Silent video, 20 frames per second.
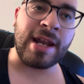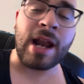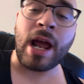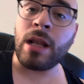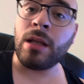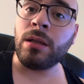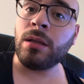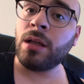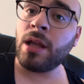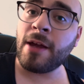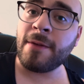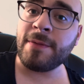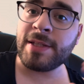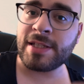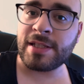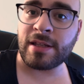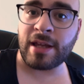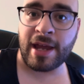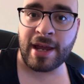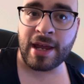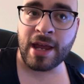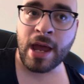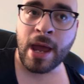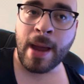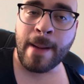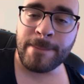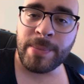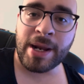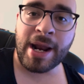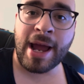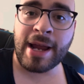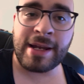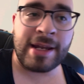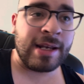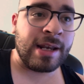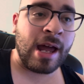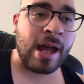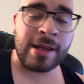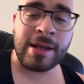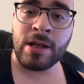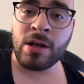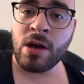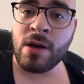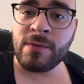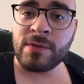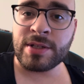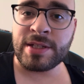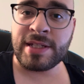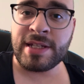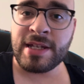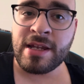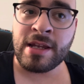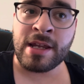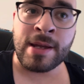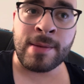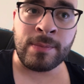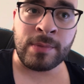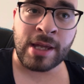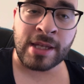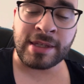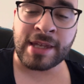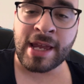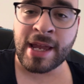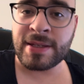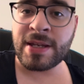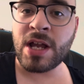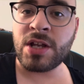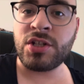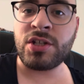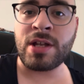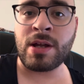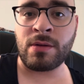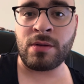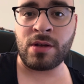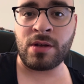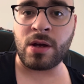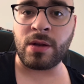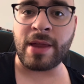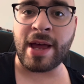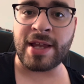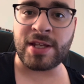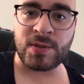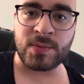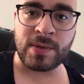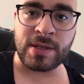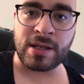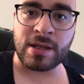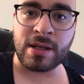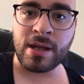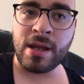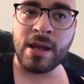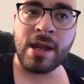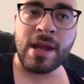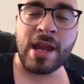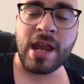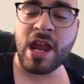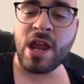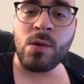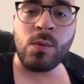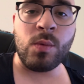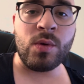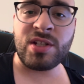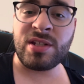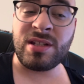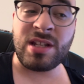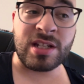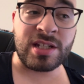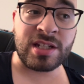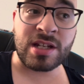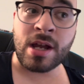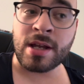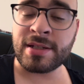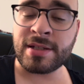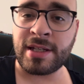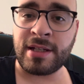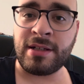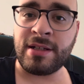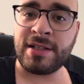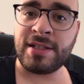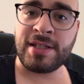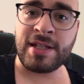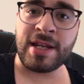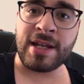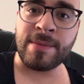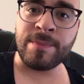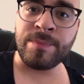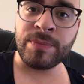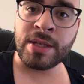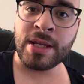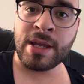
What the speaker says: And I love Slay, but I cannot get over seeing him let that touchdown go last week. It was disgusting to see.